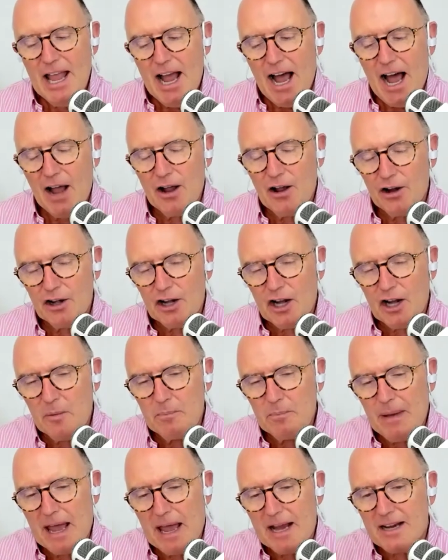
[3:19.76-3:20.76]
I'm going to come
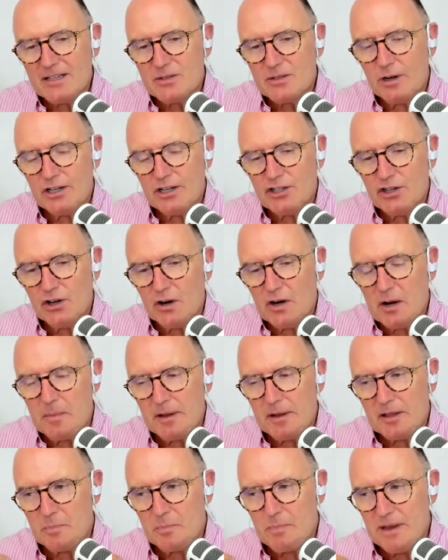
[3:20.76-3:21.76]
back because I want to talk
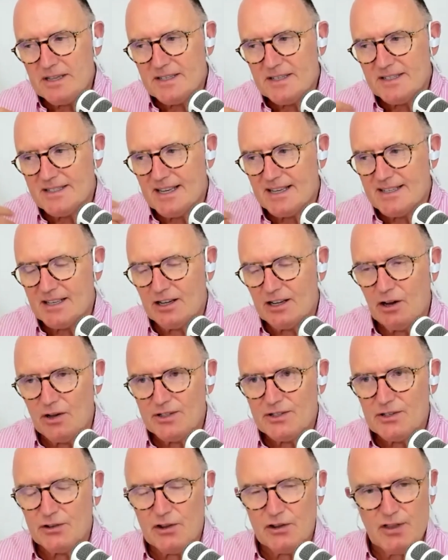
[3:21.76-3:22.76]
about the businesses and
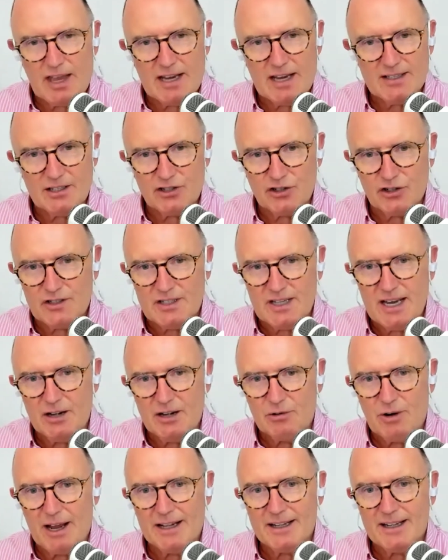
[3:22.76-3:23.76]
also the things that you're seeing
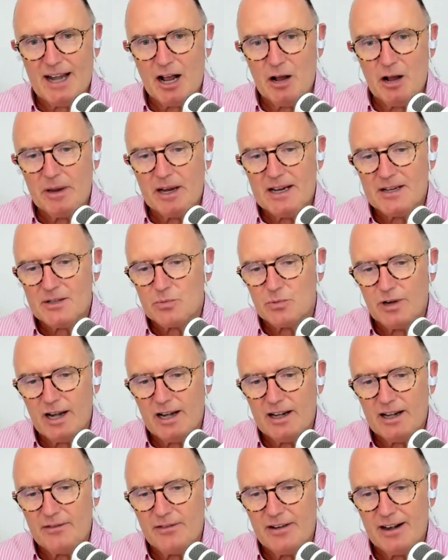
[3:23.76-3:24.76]
right now, because we're
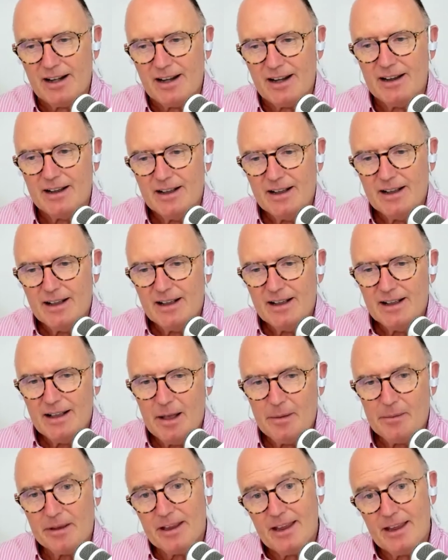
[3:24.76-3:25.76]
in a very,
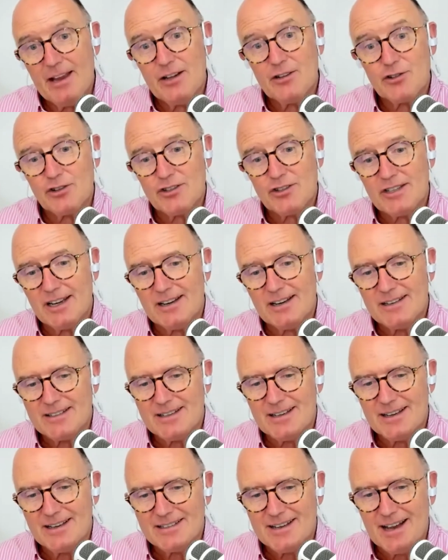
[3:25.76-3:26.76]
interesting
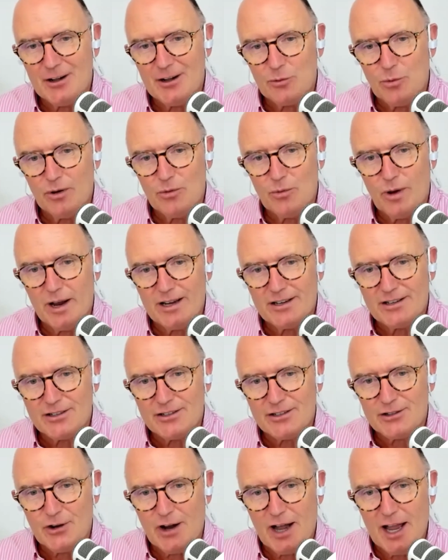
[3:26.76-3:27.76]
is kind of one way to
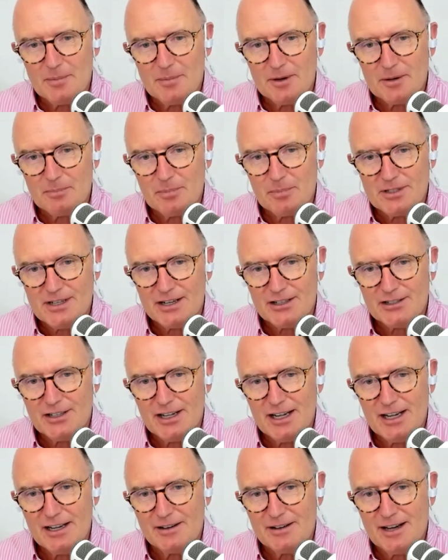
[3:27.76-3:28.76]
describe it, but
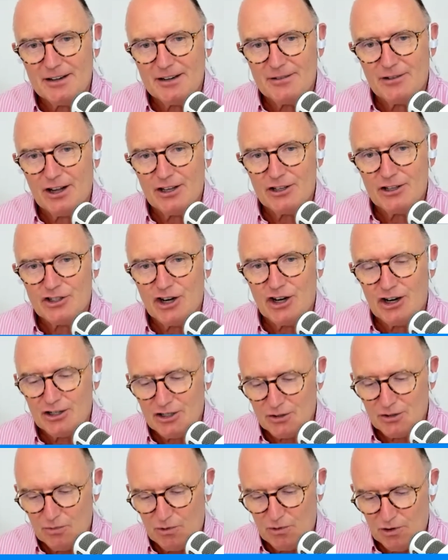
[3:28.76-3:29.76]
certainly kind of
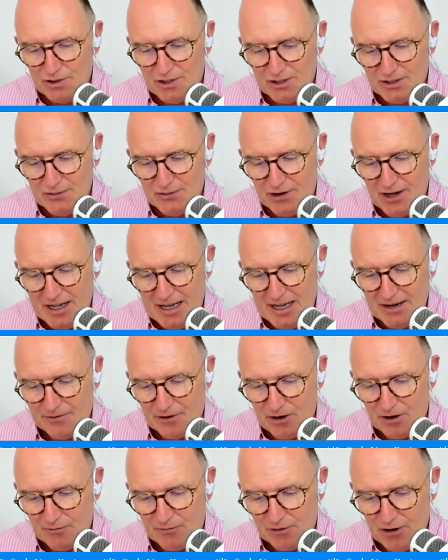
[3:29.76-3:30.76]
uncharted waters for any
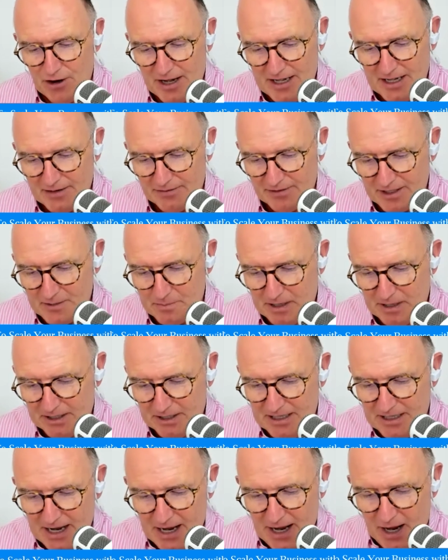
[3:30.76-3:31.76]
of us. But
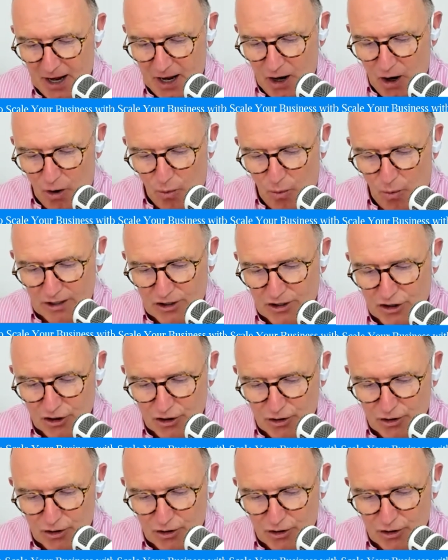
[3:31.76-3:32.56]
what